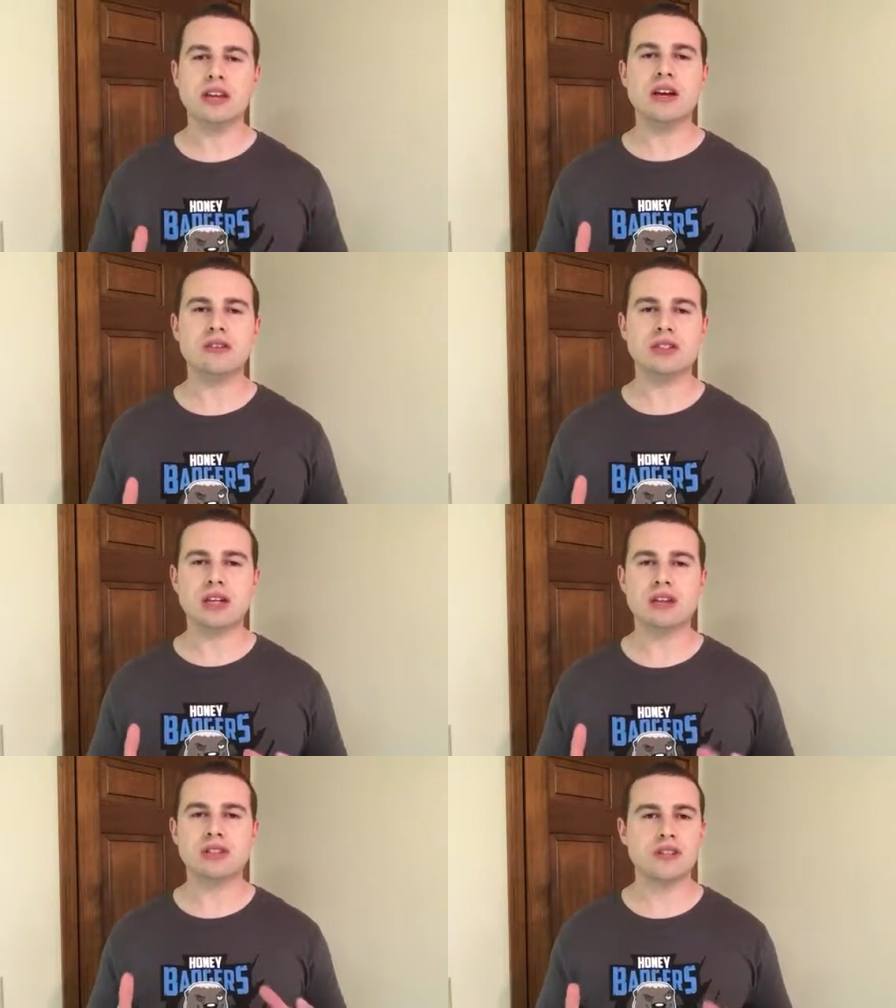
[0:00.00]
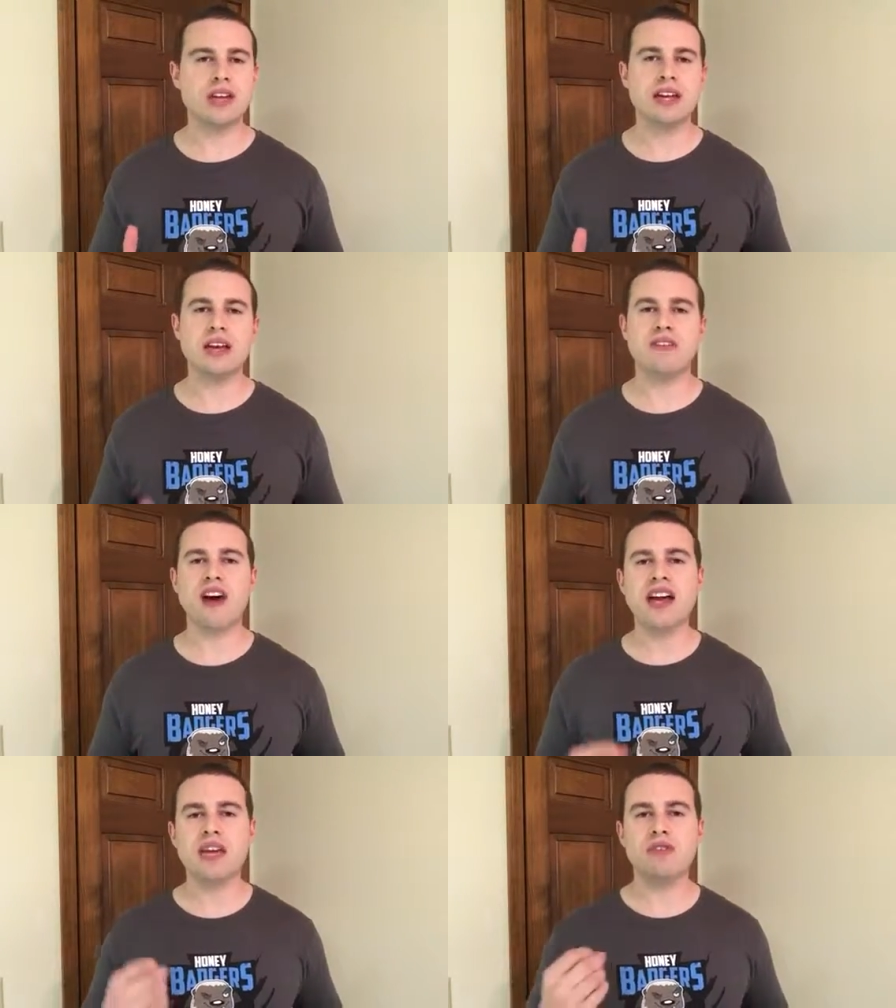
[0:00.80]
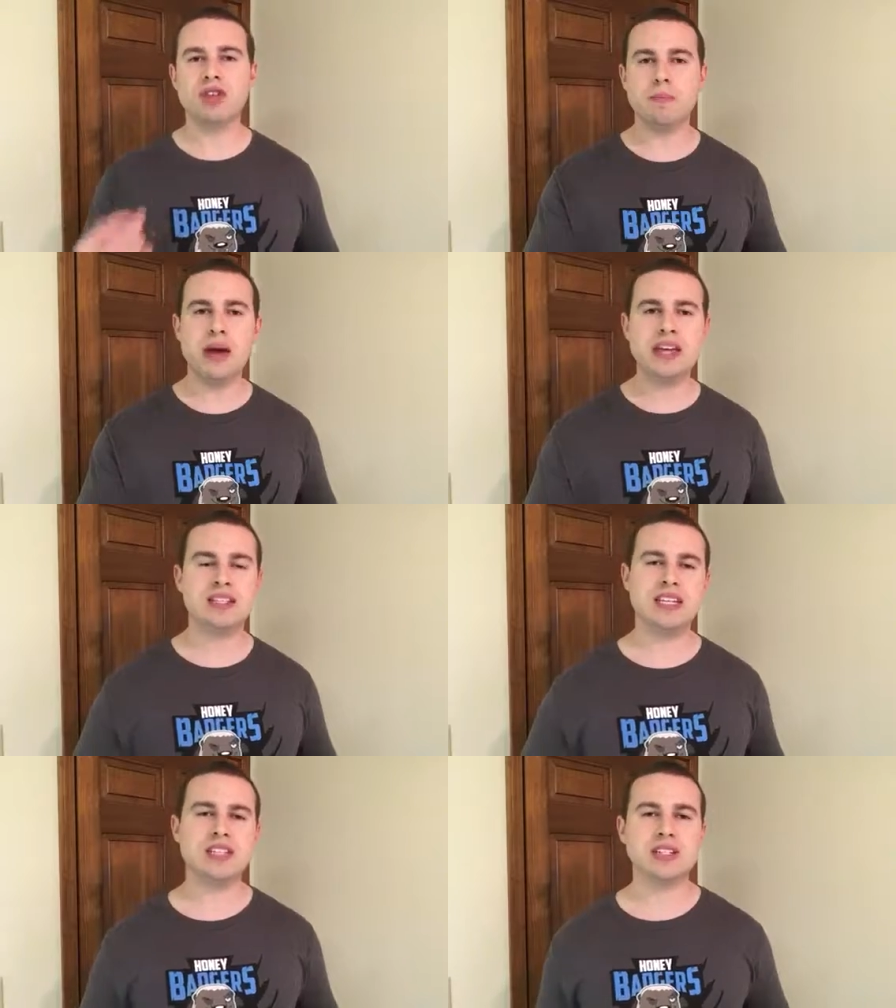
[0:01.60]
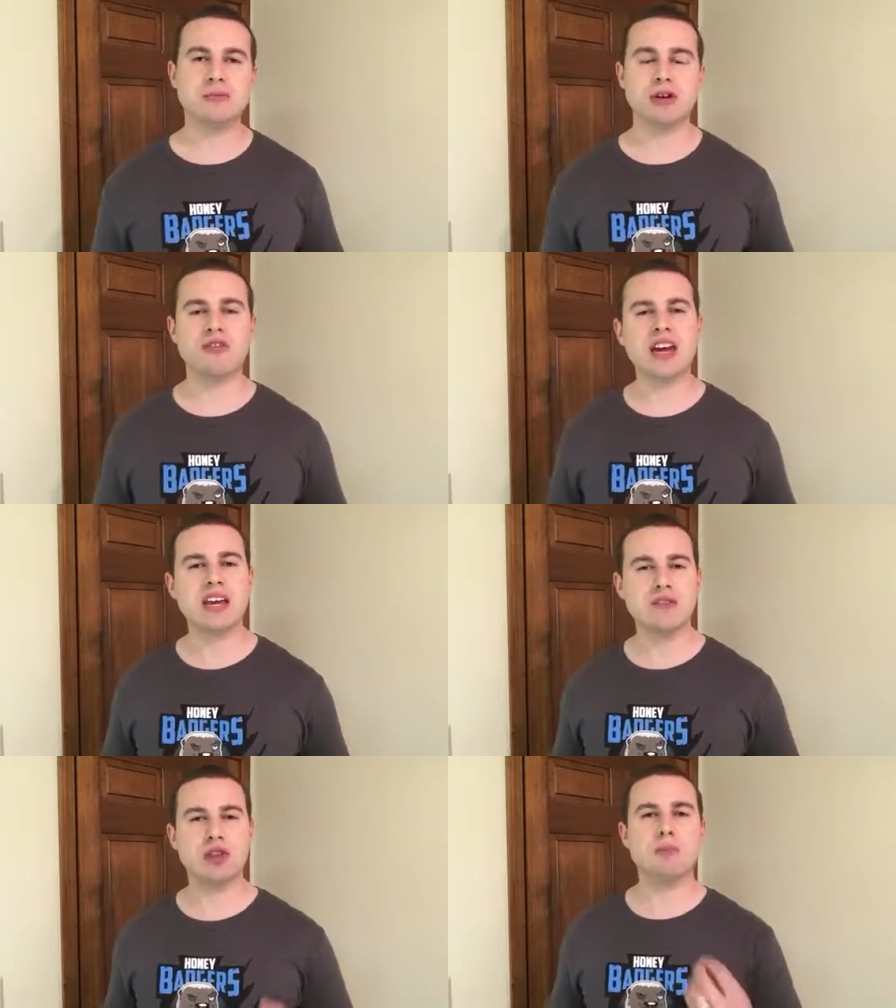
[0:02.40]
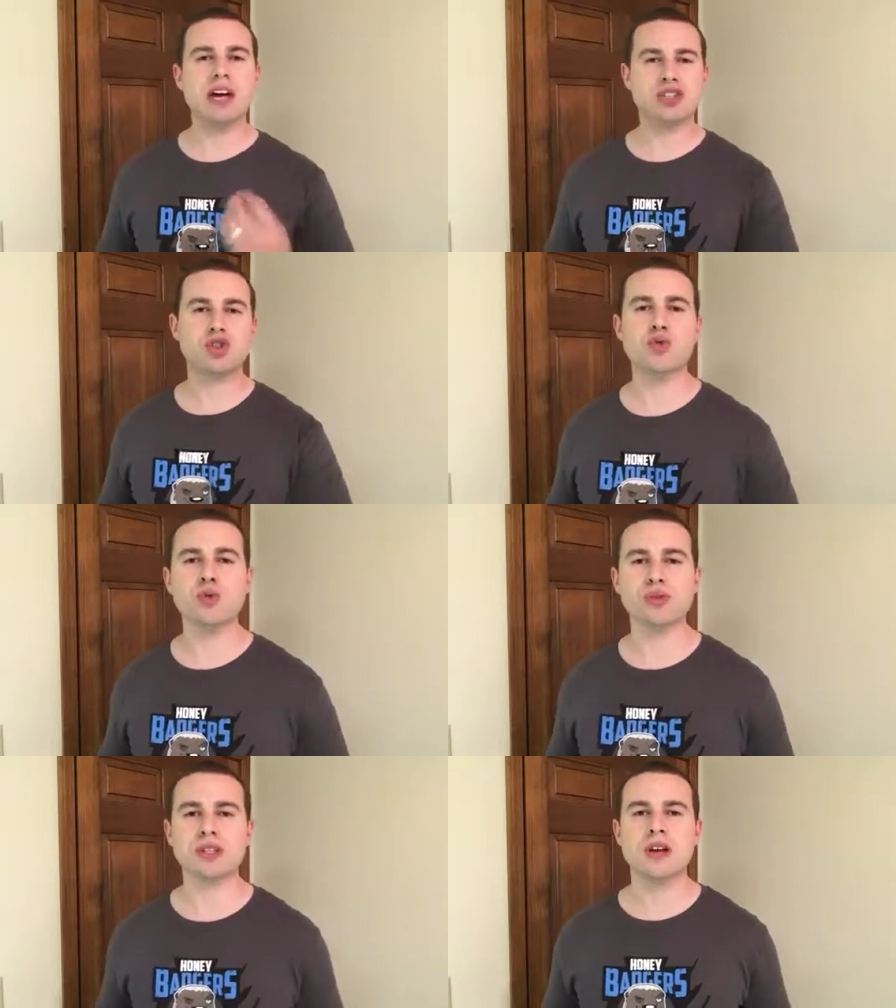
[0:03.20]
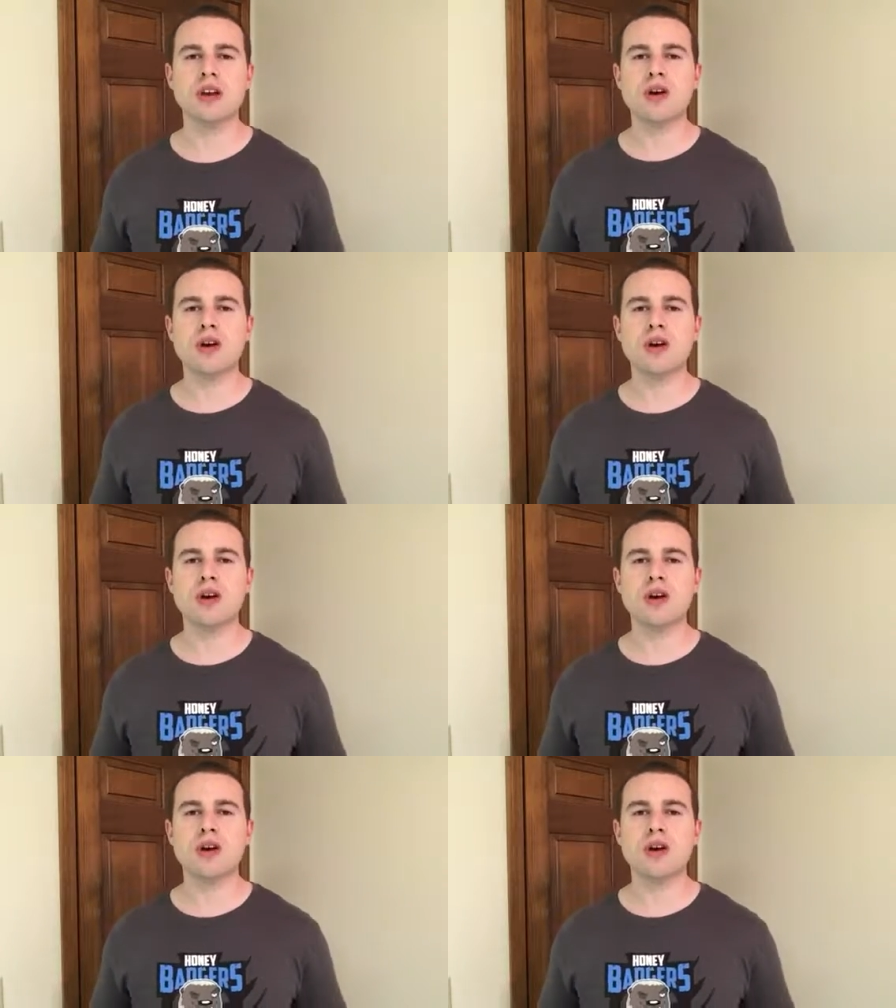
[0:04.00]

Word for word: here's here's the thing if i give you the best system or if i give you the best tools